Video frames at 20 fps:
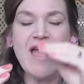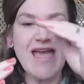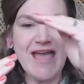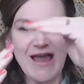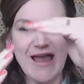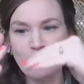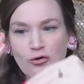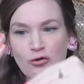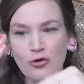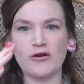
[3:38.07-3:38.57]

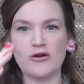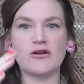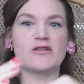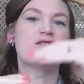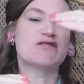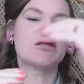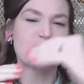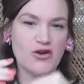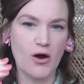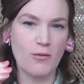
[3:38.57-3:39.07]
in order to
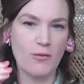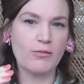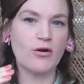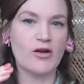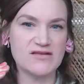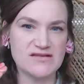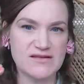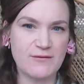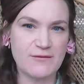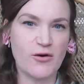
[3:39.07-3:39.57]
stop
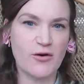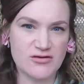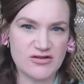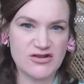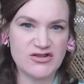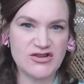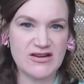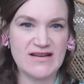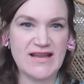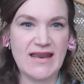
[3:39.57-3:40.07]
lots of
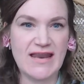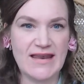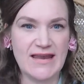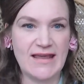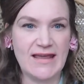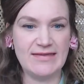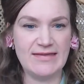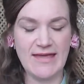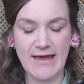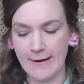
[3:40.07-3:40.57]
oxygen getting
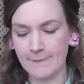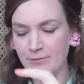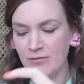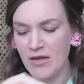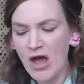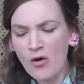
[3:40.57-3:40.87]
in there.